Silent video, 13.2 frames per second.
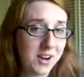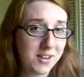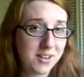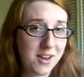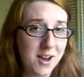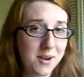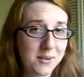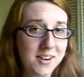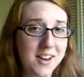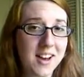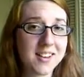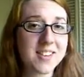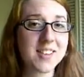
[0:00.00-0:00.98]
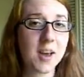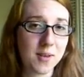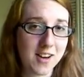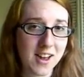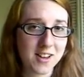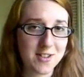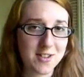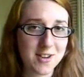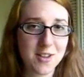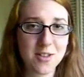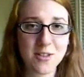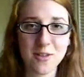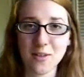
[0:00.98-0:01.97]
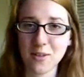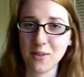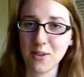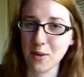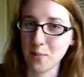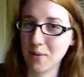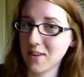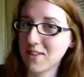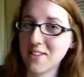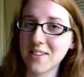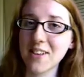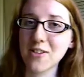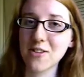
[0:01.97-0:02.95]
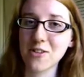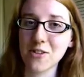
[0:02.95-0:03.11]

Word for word: We are the Awkwardnauts coming at you through your pistol and